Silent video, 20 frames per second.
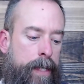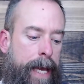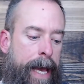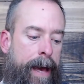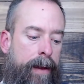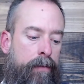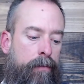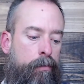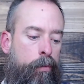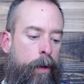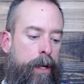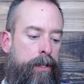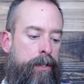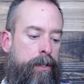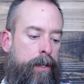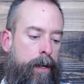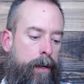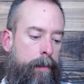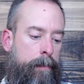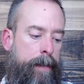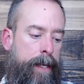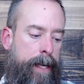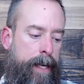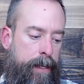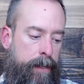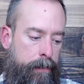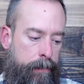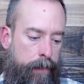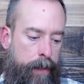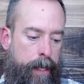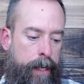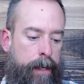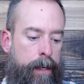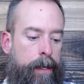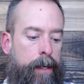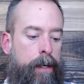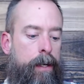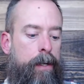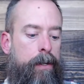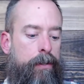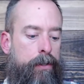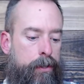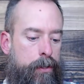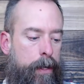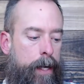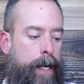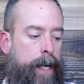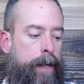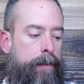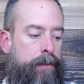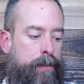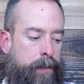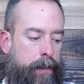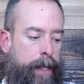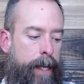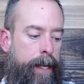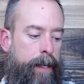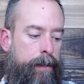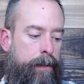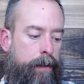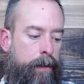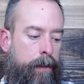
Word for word: out of which come envy, strife, slander,